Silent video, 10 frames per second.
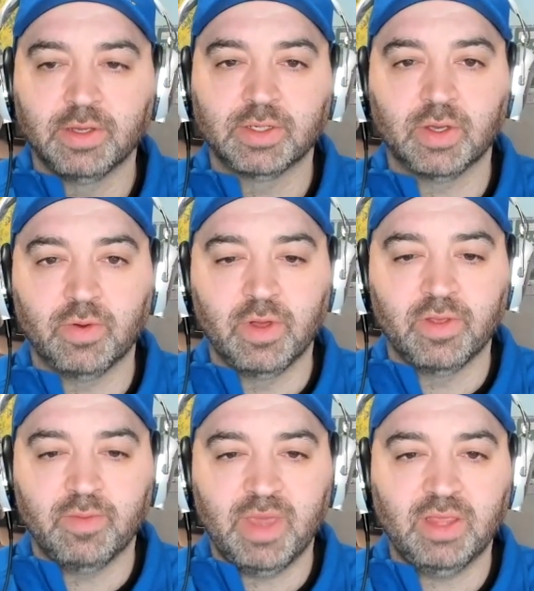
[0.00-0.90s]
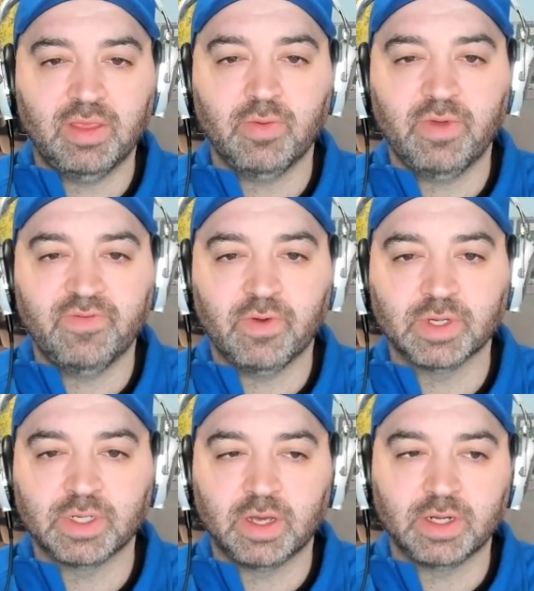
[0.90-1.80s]
So the main thing we
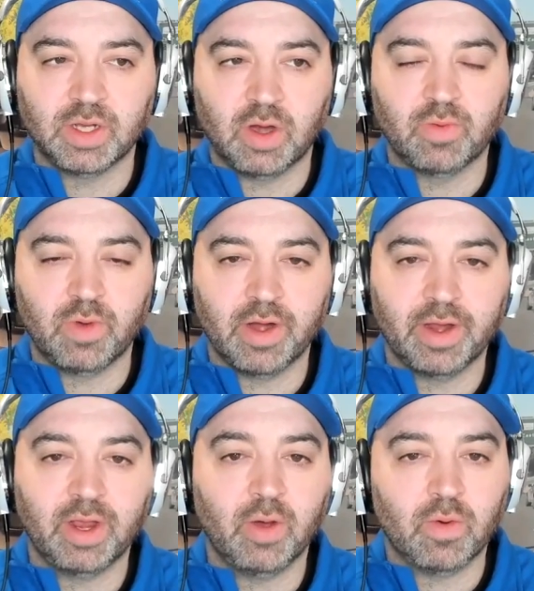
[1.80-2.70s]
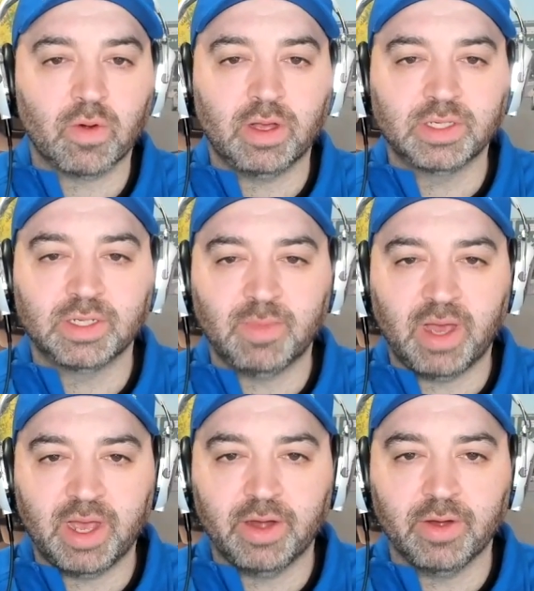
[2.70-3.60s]
focus on is hardwiring, or on some
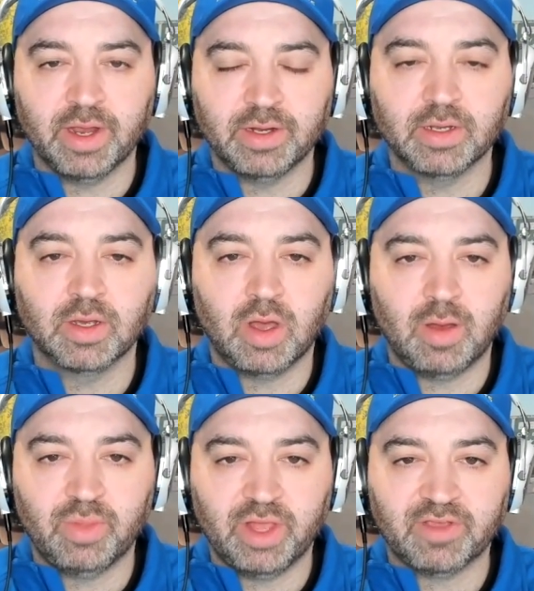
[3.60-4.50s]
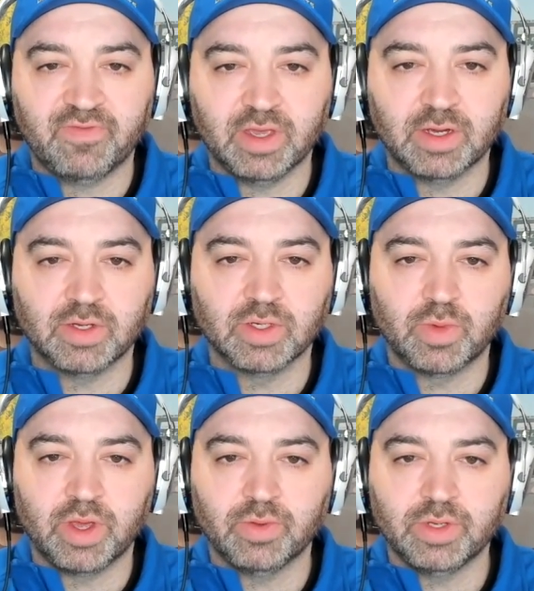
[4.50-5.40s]
higher end complex vehicles,
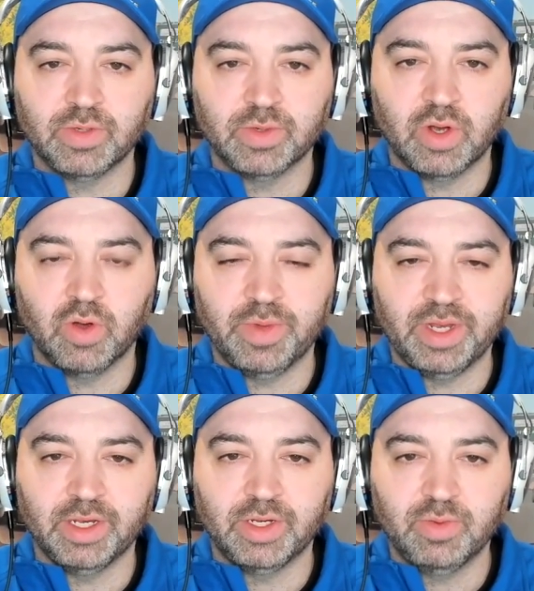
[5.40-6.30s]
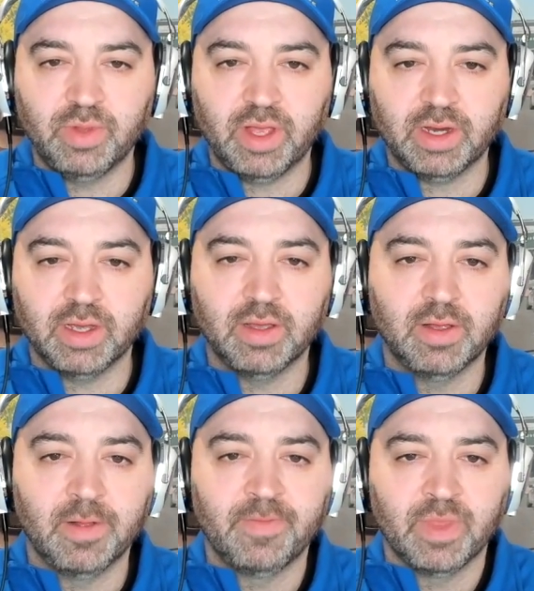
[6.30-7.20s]
we only do an OBD2 plug.
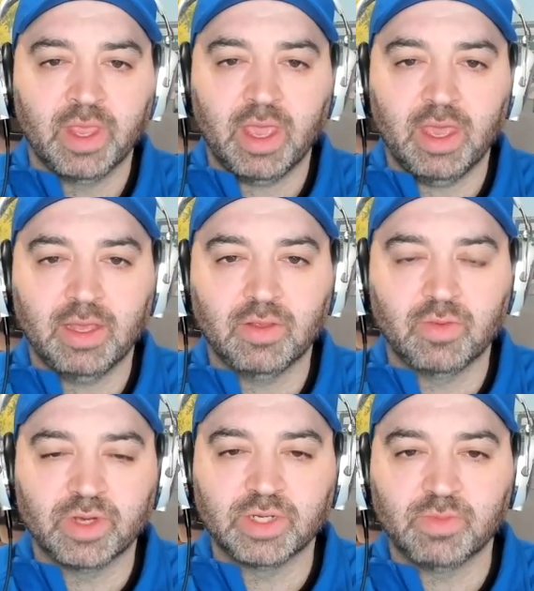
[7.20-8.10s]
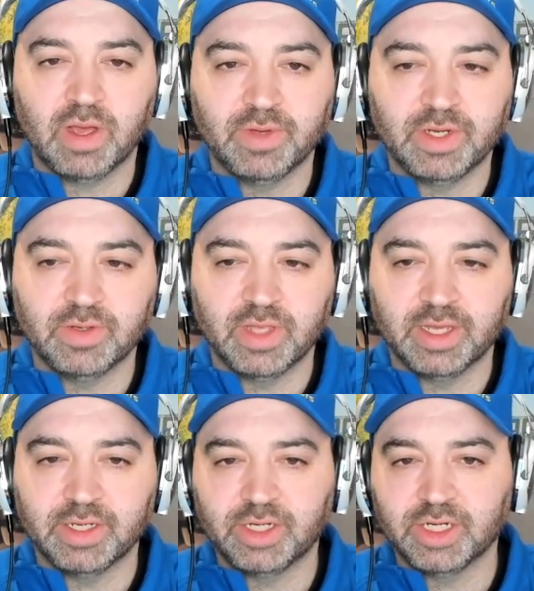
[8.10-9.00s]
And the reason why we do
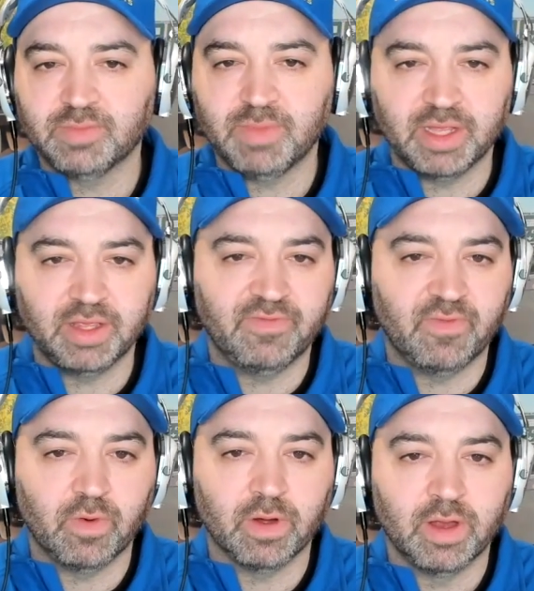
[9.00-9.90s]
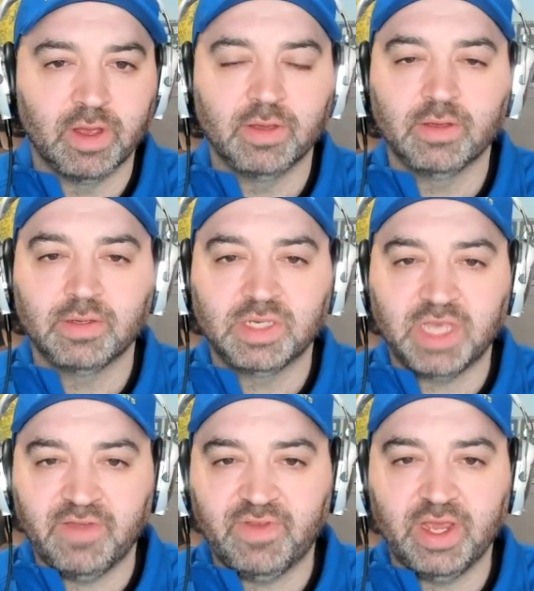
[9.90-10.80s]
that is just mainly for
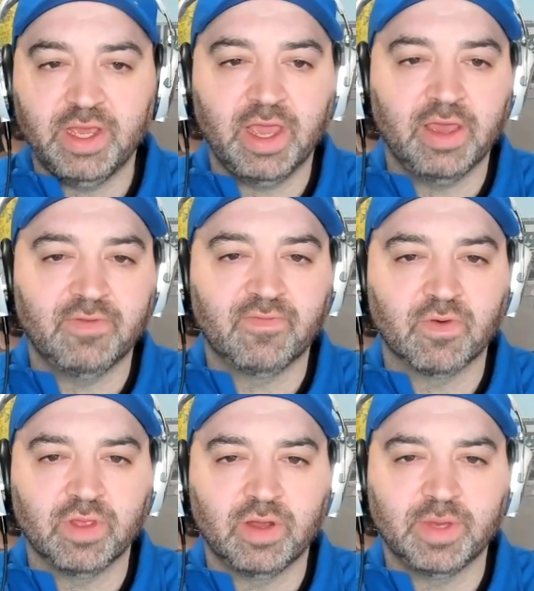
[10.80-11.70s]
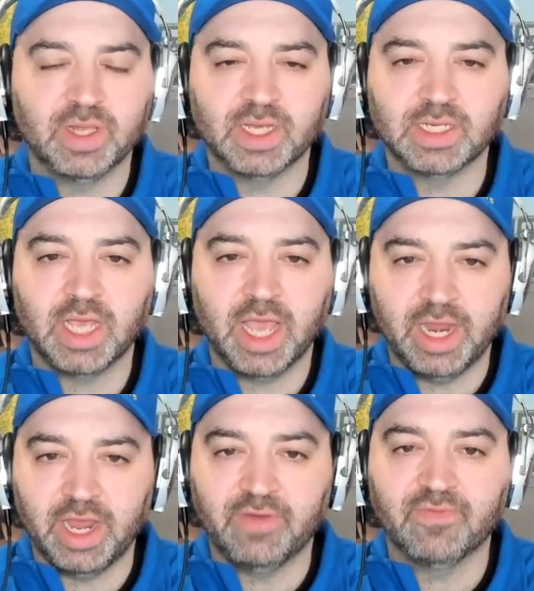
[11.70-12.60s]
safety and for a little bit less
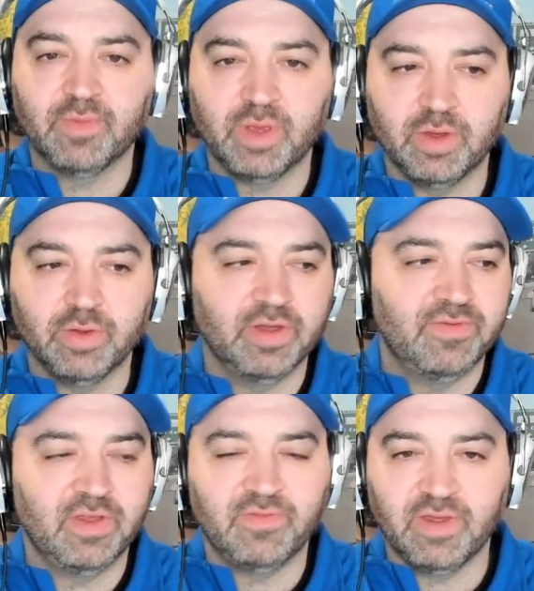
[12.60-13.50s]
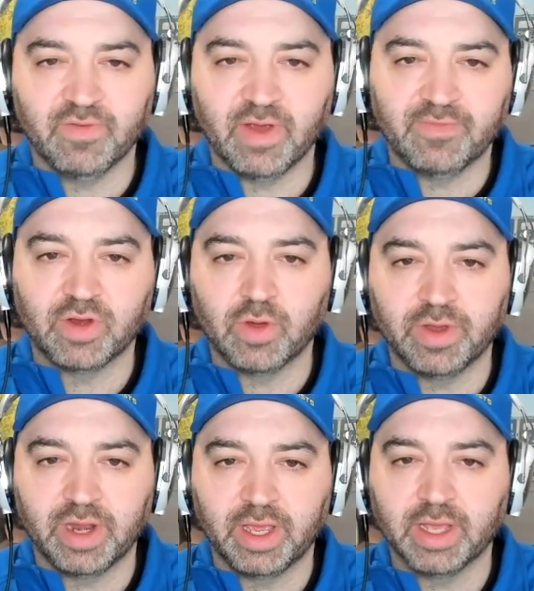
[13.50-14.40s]
headache from you if you ever have to go
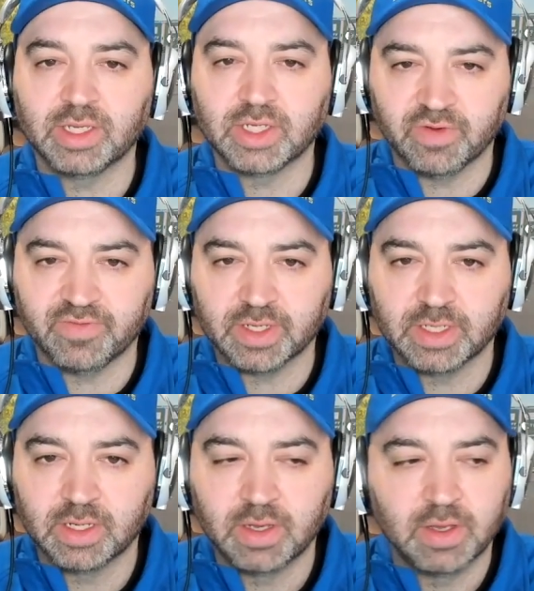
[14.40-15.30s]
in and get service.